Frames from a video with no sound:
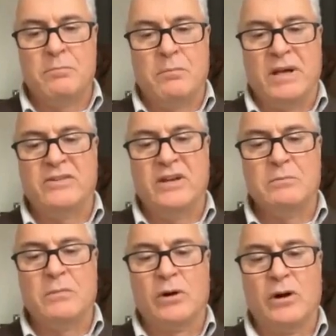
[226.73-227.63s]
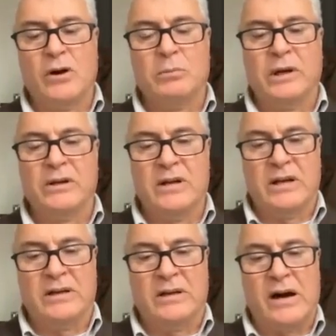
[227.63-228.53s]
methemoglobin,
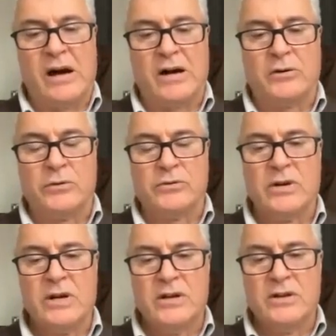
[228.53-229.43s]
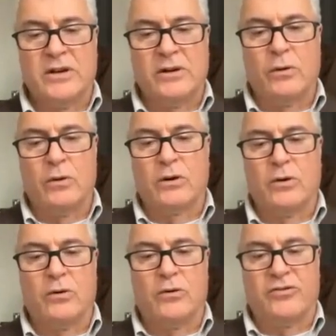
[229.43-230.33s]
and iron, they all
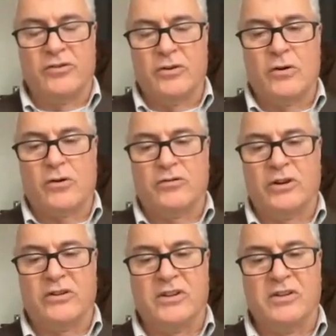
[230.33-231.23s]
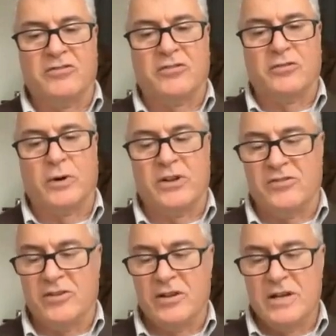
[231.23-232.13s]
cause oxidative
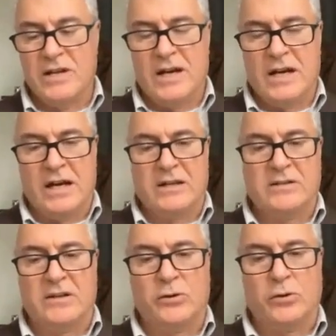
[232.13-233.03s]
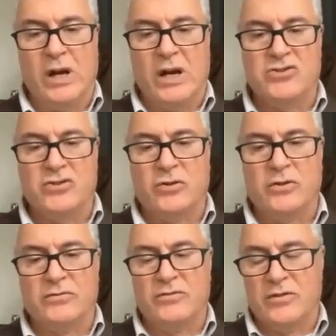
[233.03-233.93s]
stress and creation
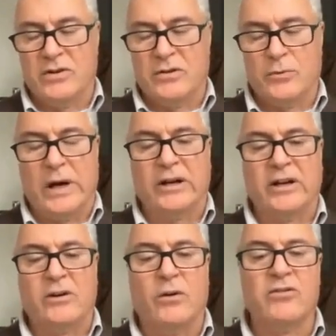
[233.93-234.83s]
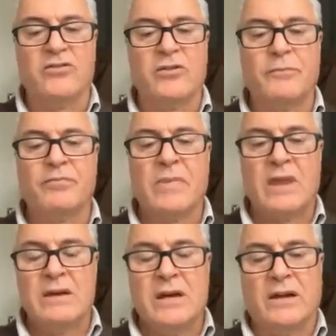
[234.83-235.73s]
of radicals.
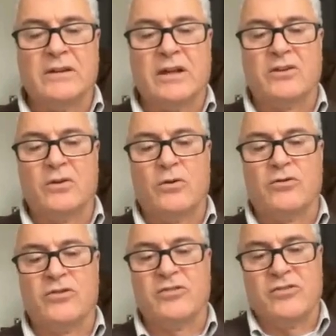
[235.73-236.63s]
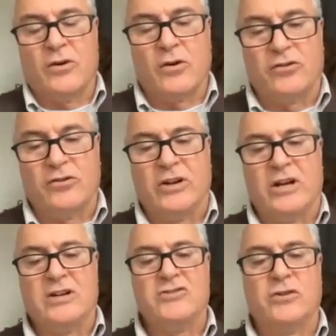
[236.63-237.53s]
And that causes
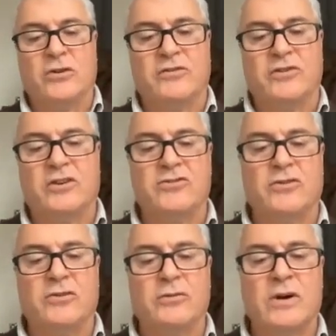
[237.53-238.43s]
oxidation of tissue,